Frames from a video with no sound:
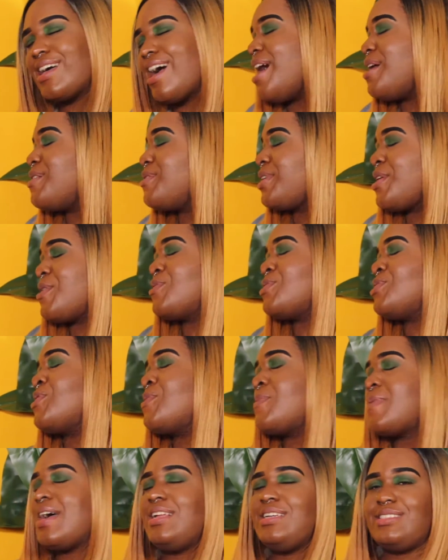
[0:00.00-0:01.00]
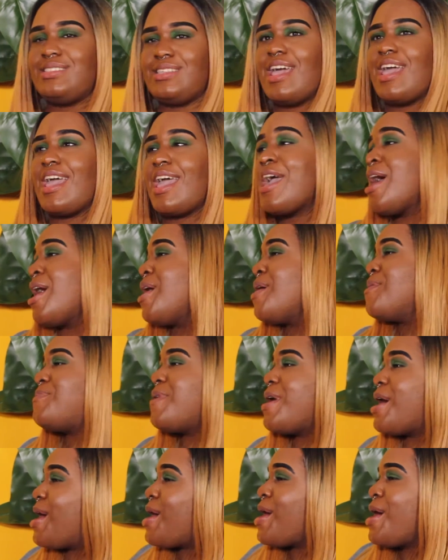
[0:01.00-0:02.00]
I don't care what nobody say. That's how you
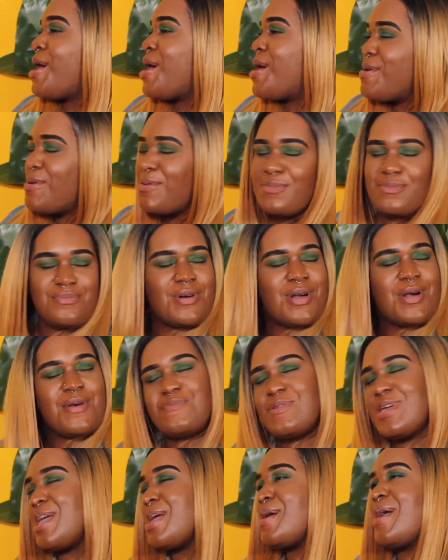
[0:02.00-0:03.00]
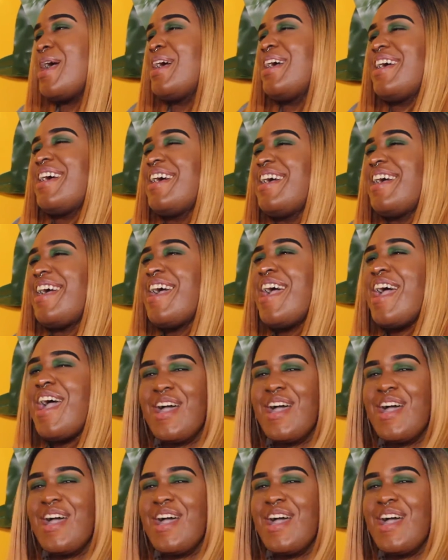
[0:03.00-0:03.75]
got all your bread. What the fuck are you talking about?